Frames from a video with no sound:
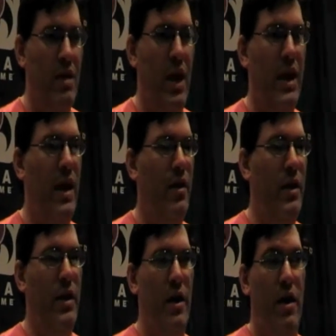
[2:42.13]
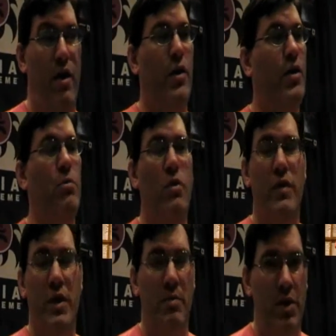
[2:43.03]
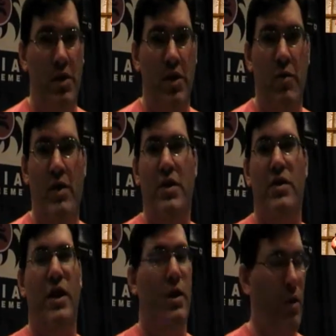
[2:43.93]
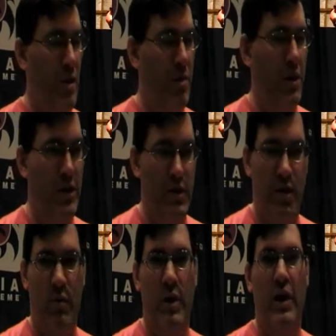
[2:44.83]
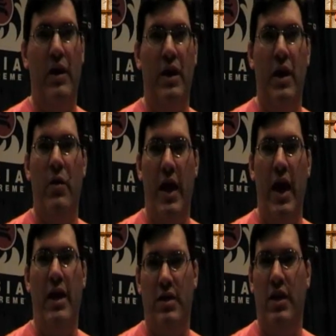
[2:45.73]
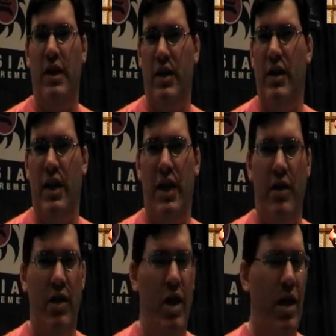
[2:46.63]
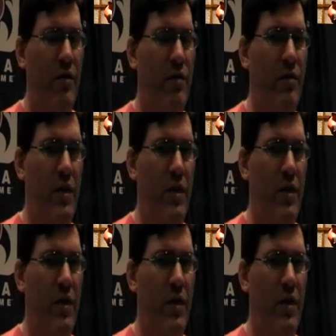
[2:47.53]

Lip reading: They carried our new movie, The Butcher, which is incredibly disturbing. You know, they carry a lot of